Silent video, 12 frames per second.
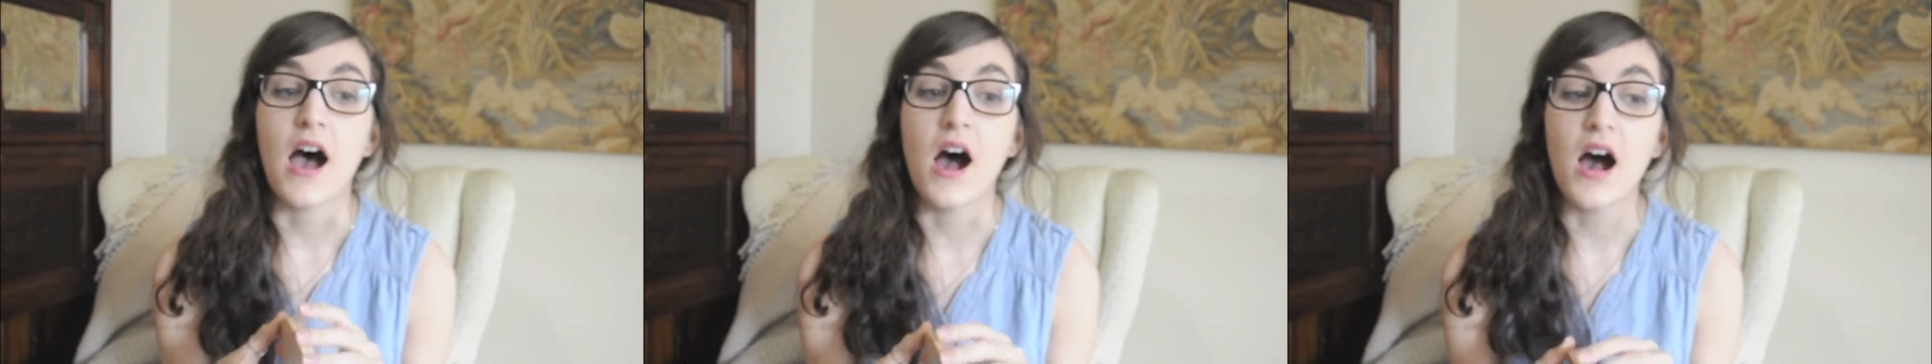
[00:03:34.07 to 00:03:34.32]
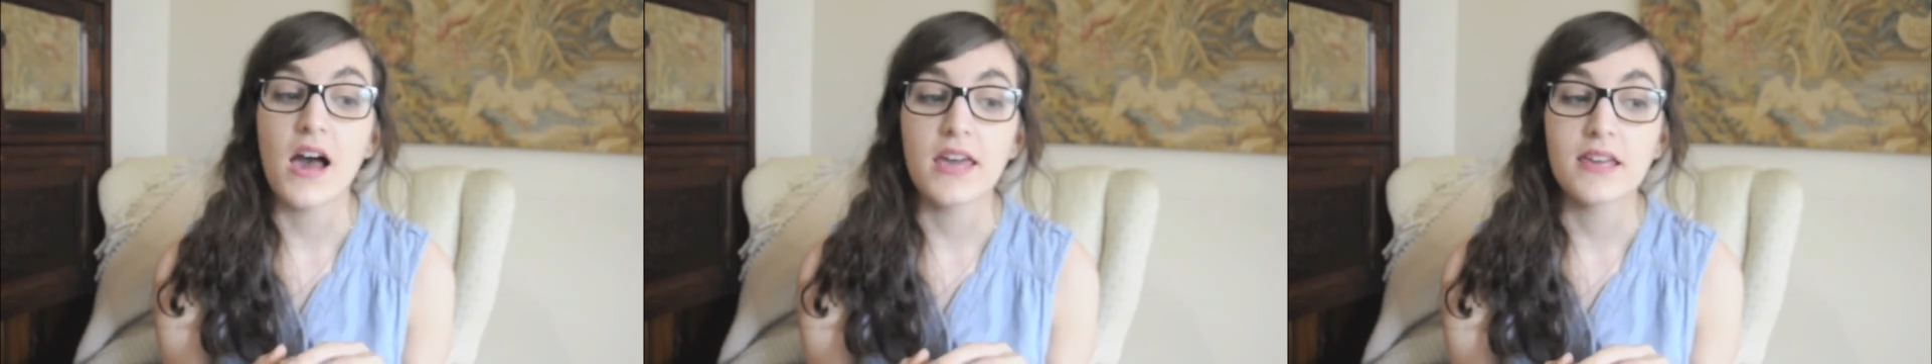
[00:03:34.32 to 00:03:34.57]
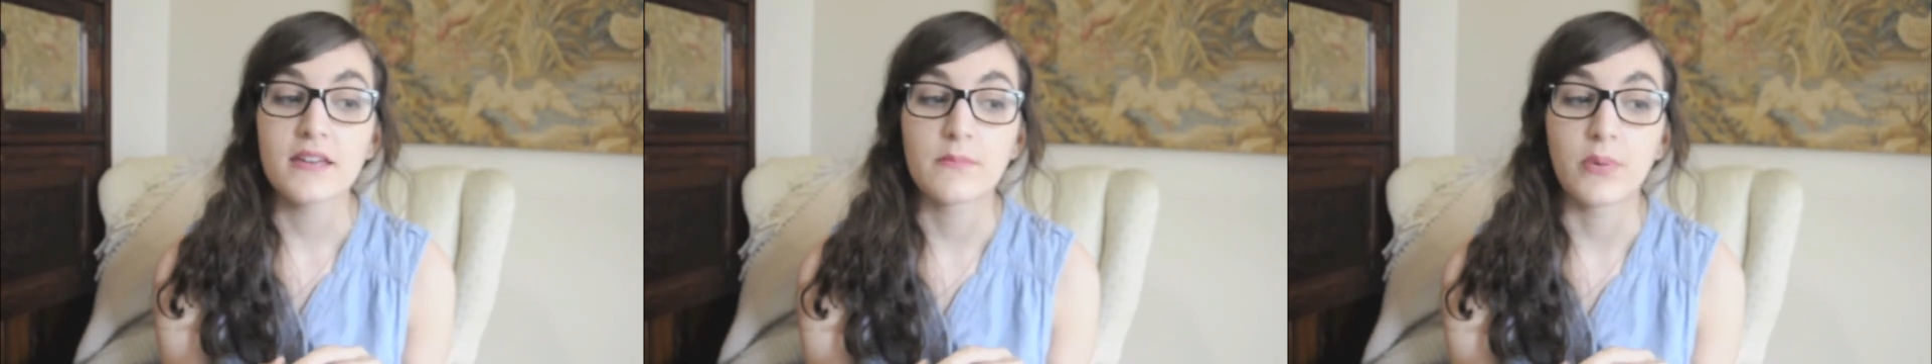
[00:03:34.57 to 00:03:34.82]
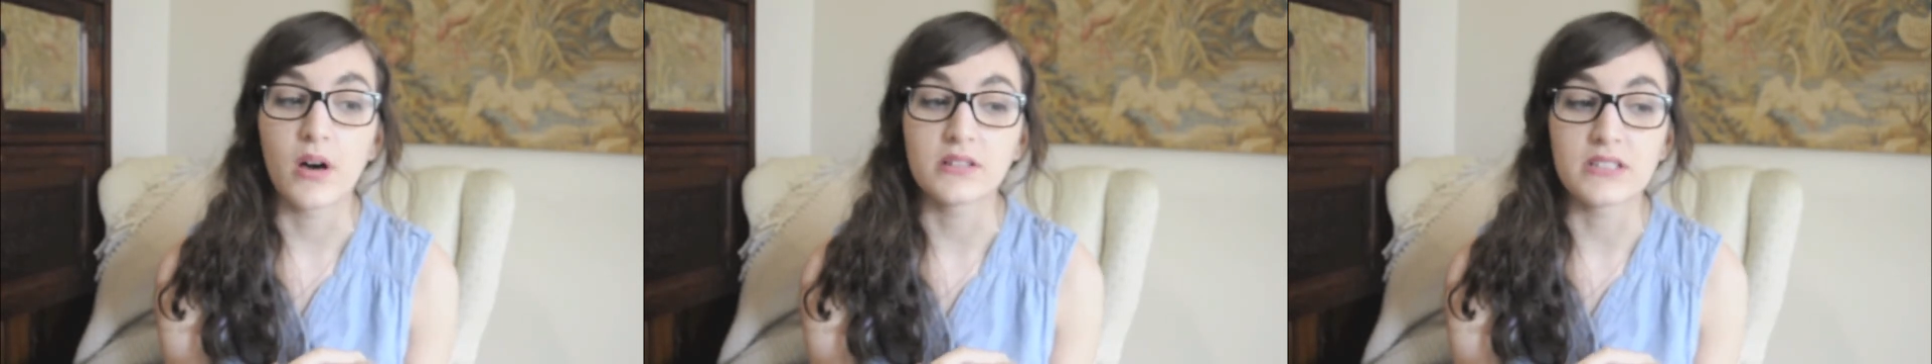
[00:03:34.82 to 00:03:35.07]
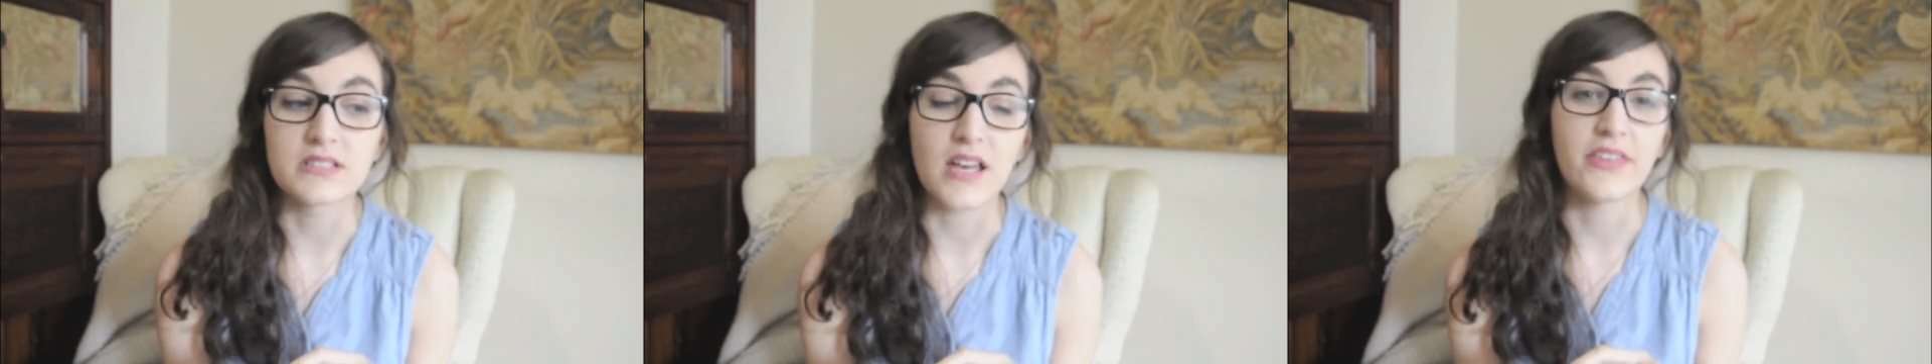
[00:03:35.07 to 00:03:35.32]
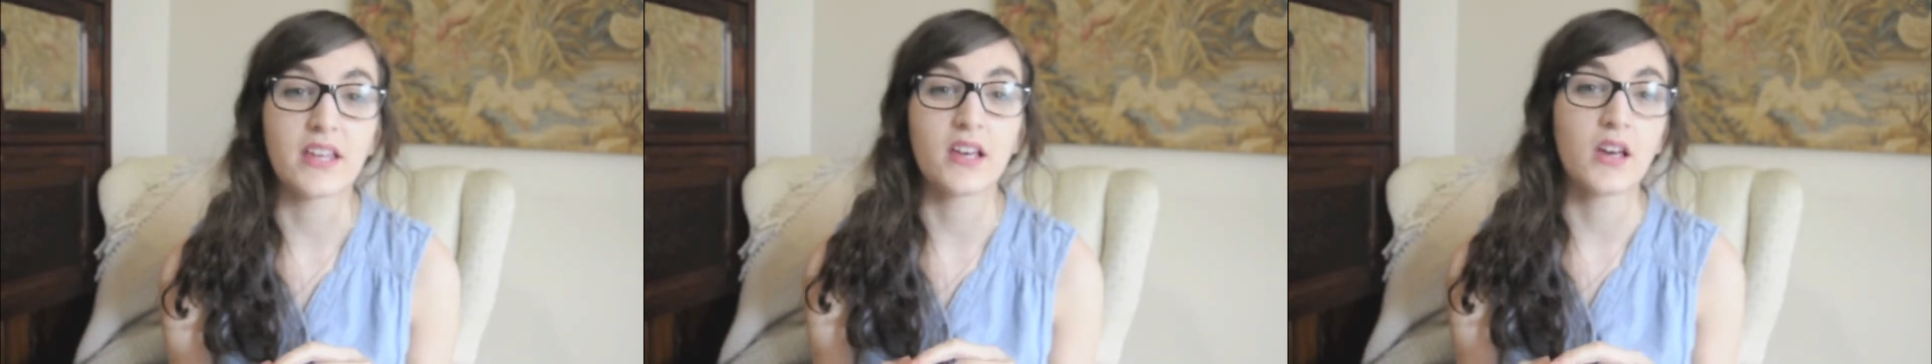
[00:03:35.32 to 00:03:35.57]
I bought this,
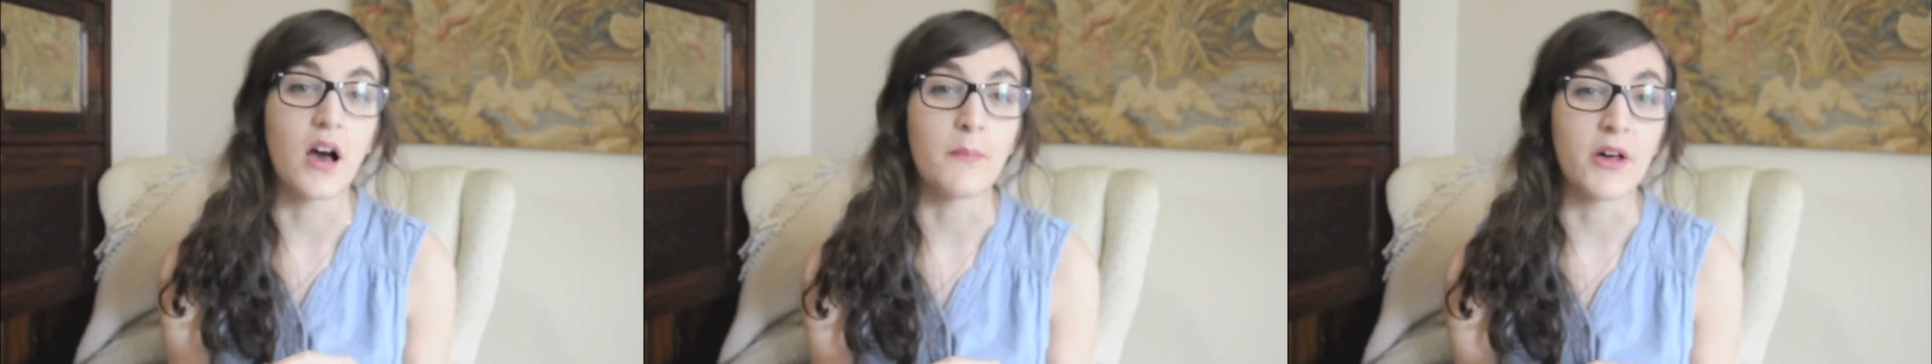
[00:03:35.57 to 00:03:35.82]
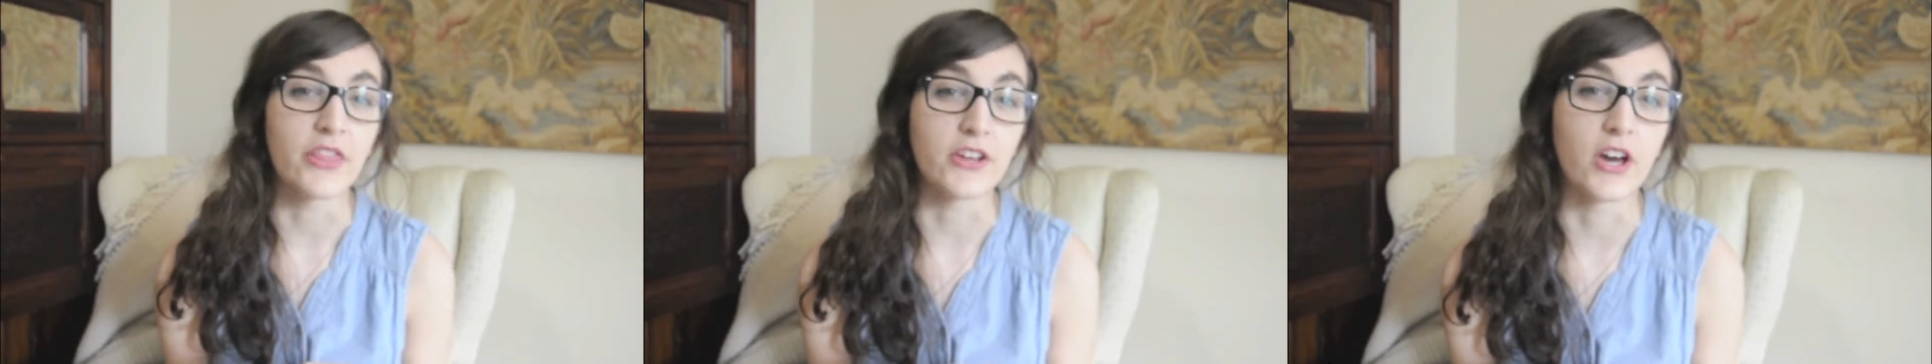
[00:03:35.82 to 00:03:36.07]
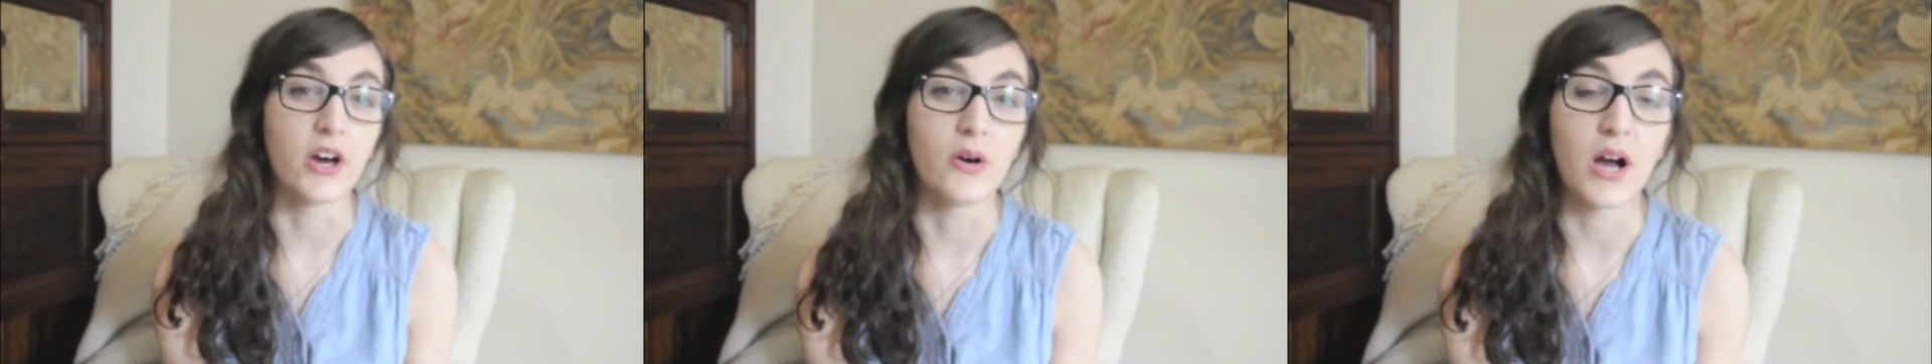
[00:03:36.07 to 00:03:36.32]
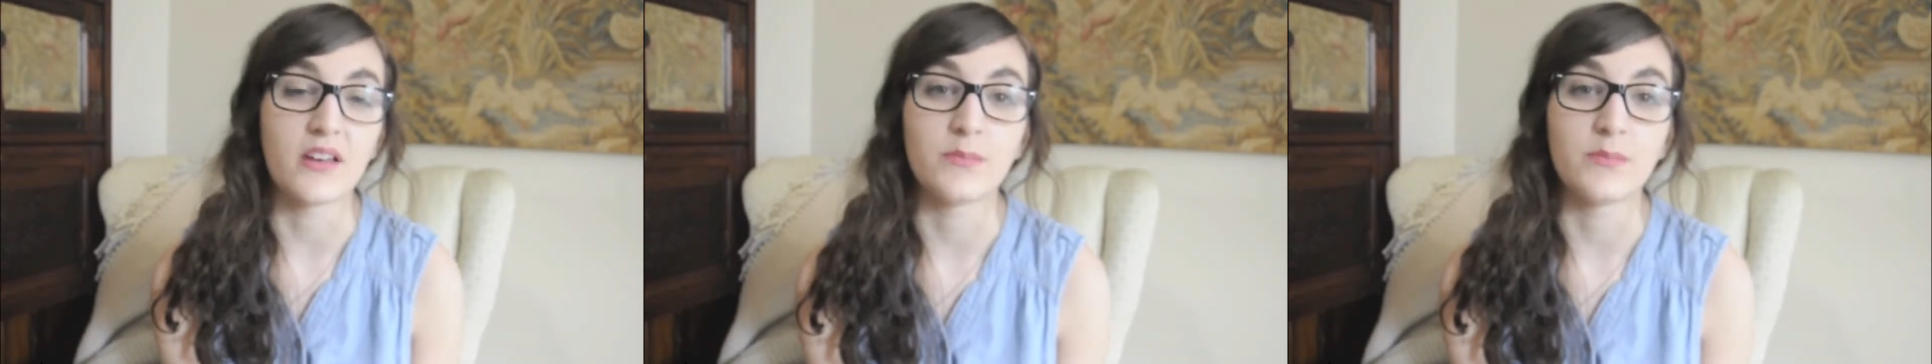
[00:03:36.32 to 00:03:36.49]
I think, a month ago.